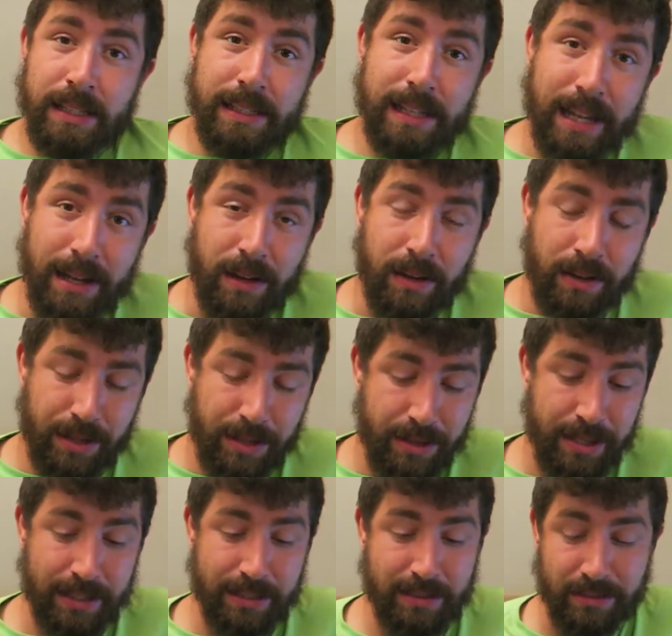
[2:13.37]
Now,
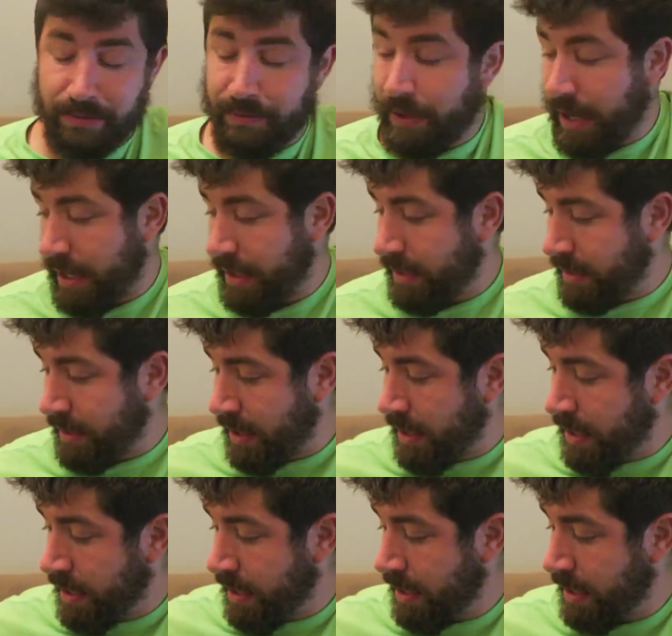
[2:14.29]
that's the facts.
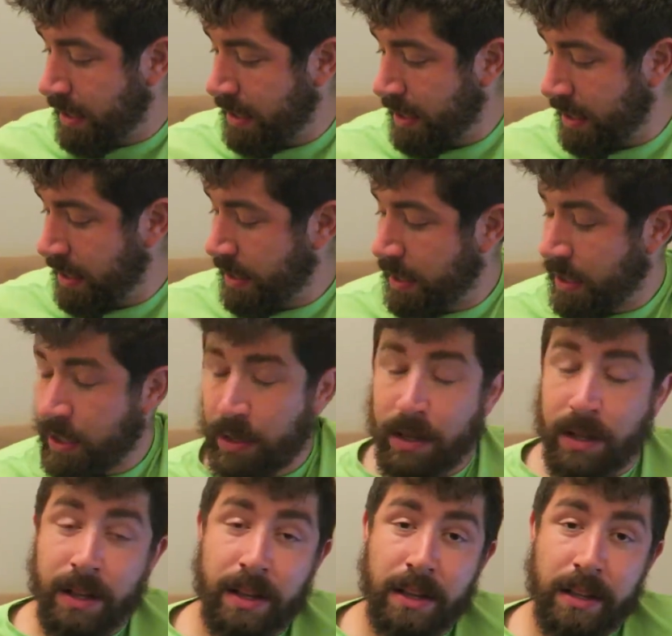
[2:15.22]
I'm
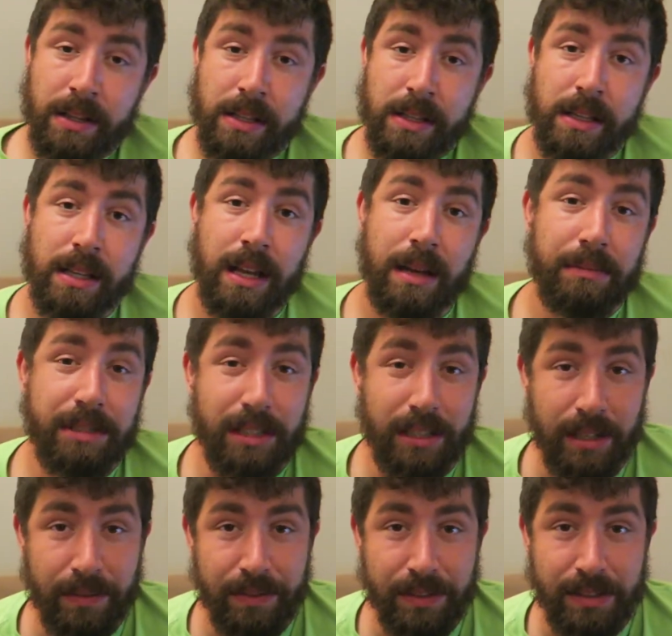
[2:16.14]
going to tell
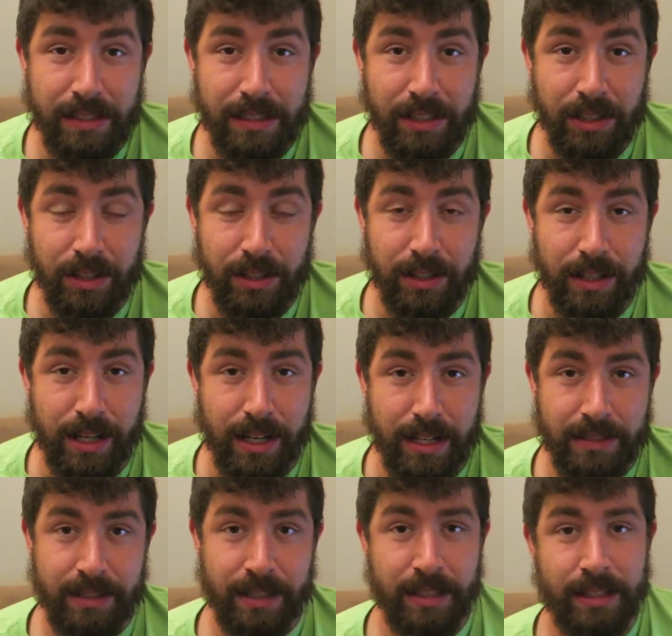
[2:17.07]
you if it's any good or
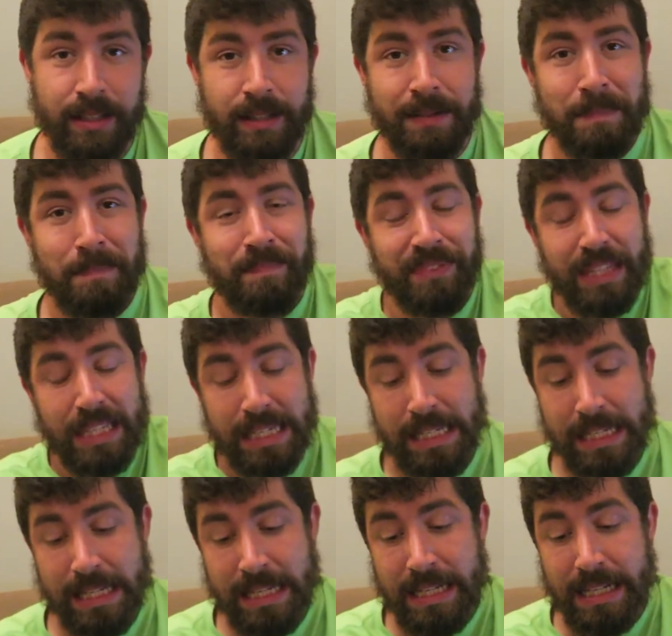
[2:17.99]
not.
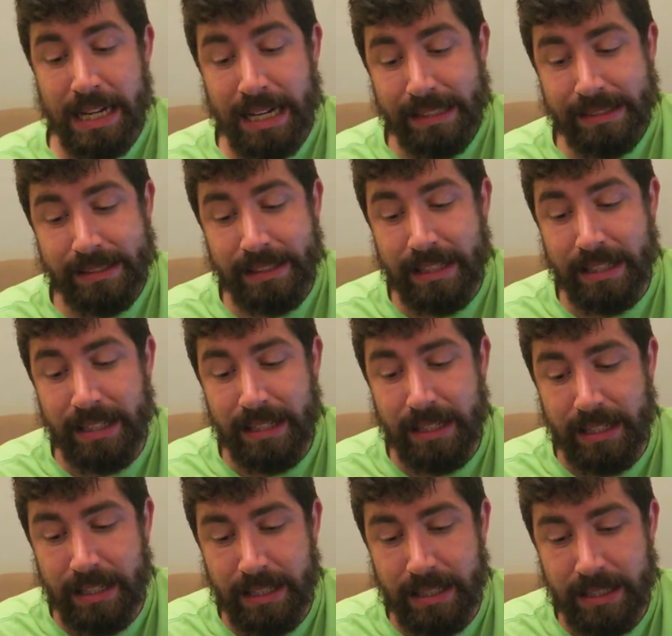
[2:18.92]
I
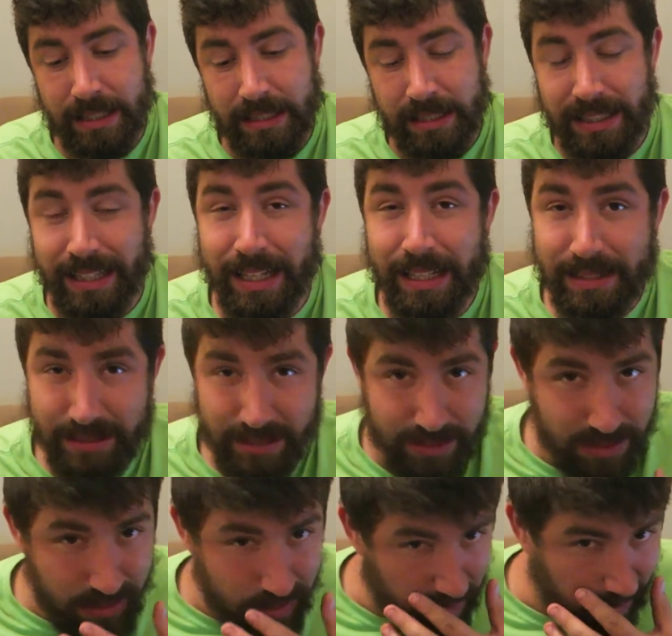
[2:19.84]
say yes
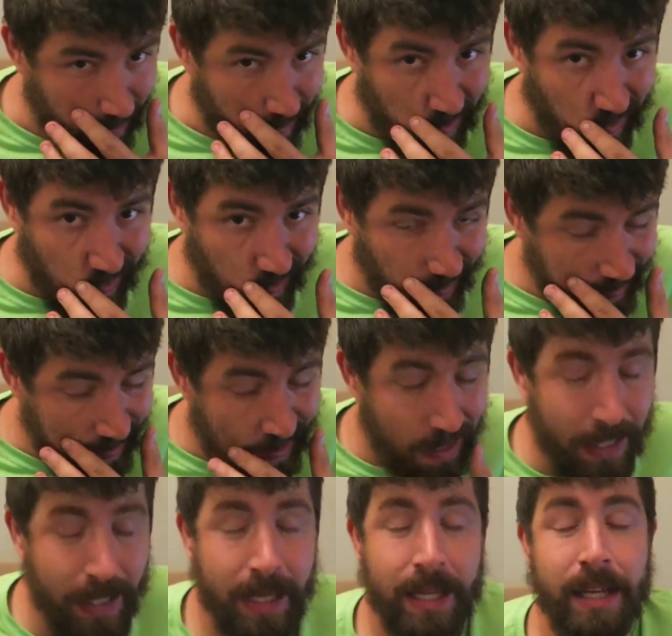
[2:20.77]
and no.
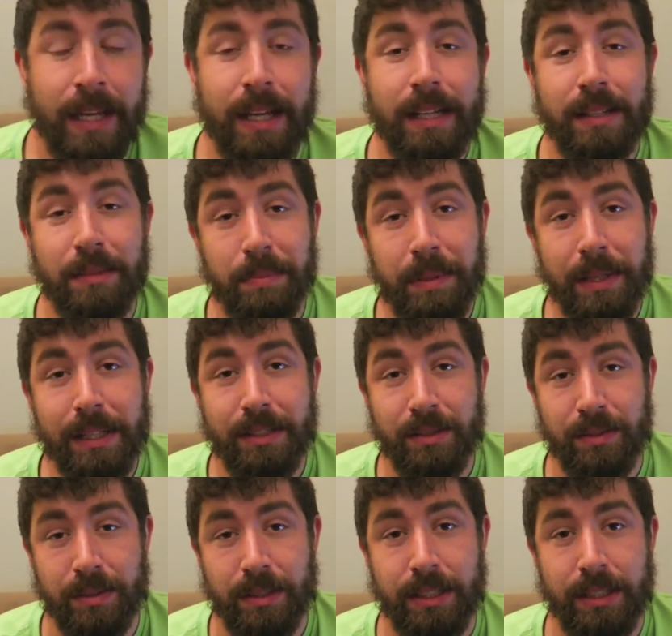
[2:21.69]
It
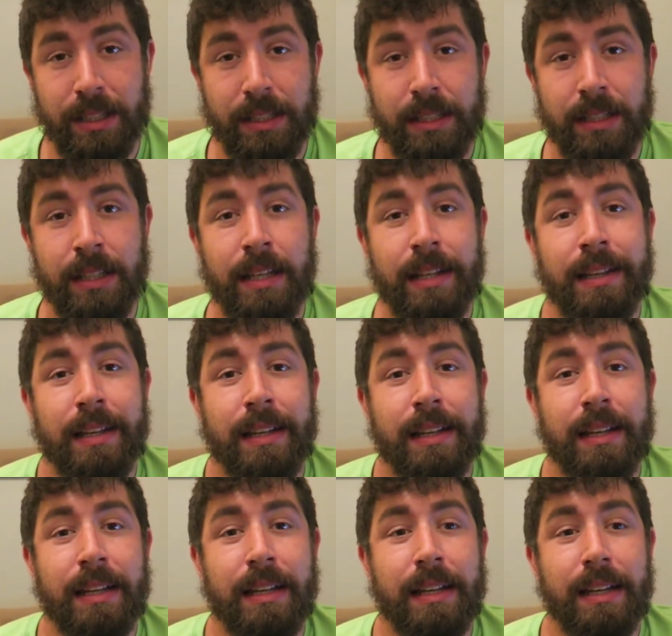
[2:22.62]
depends, really.
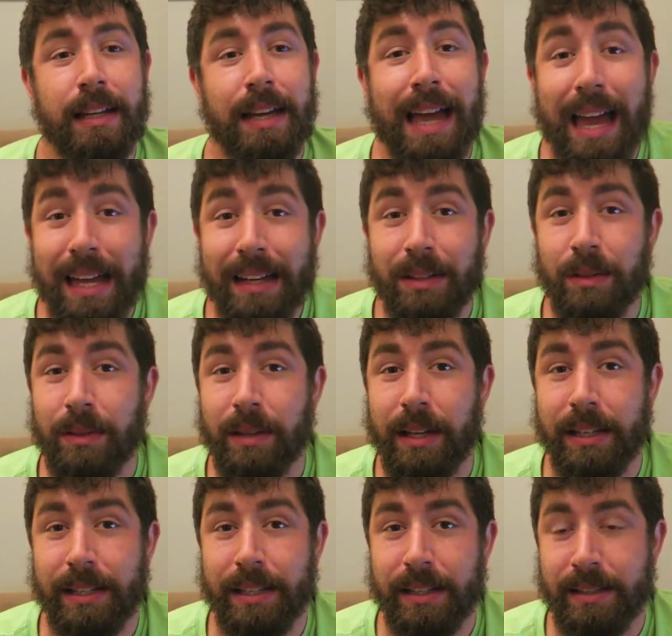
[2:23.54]
I don't
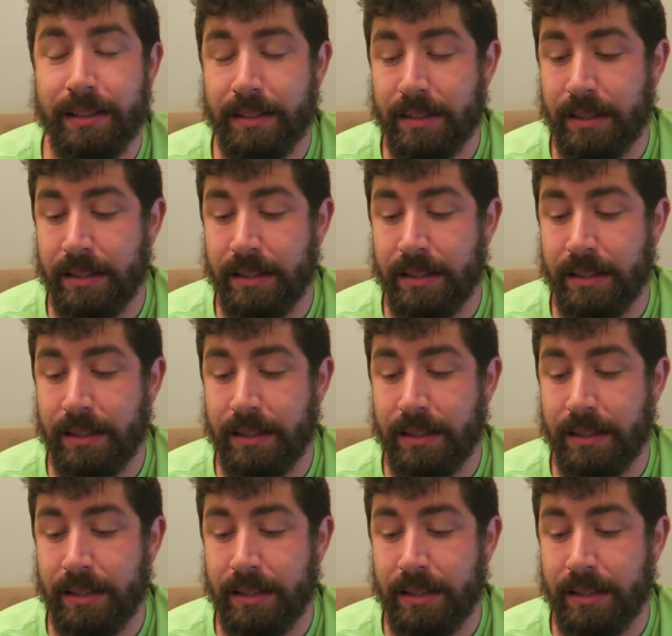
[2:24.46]
like it.